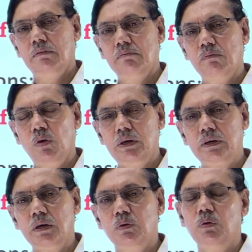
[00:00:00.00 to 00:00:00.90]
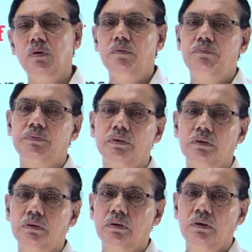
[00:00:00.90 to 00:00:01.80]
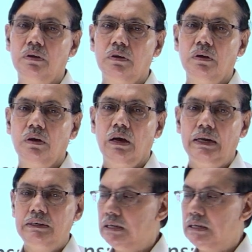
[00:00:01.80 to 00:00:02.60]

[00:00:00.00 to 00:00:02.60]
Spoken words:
molecule and it has